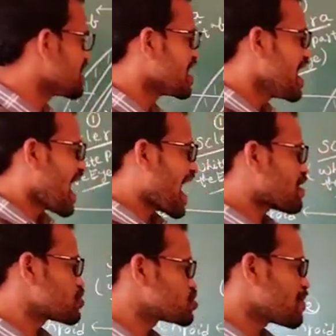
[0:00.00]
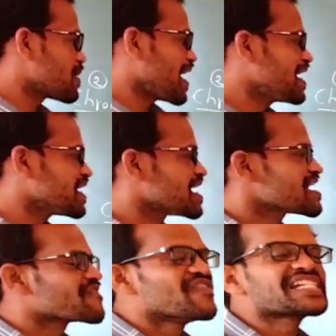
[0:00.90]
in the aqueous chamber and
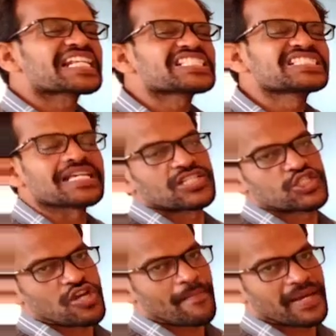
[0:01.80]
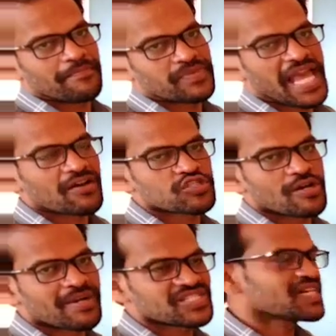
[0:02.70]
vitreous chamber. Aqueous
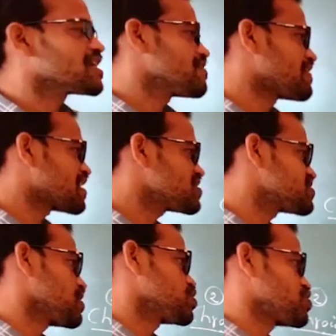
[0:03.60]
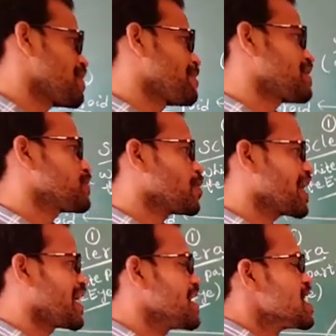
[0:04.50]
chambers and vitreous chamber.
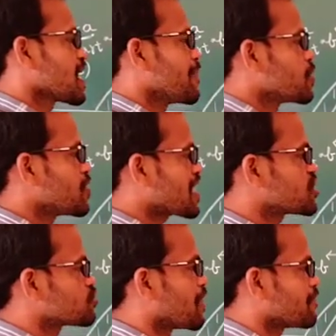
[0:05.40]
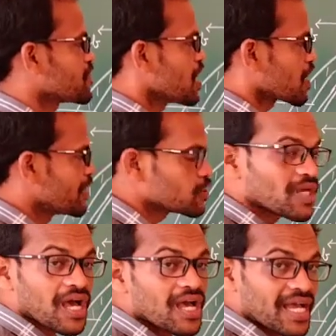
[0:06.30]
Okay. Coming to the
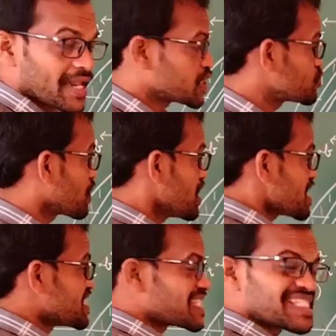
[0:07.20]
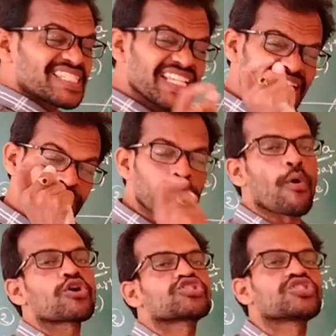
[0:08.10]
next one. The thin
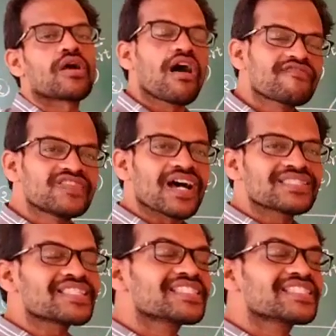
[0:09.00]
portion of the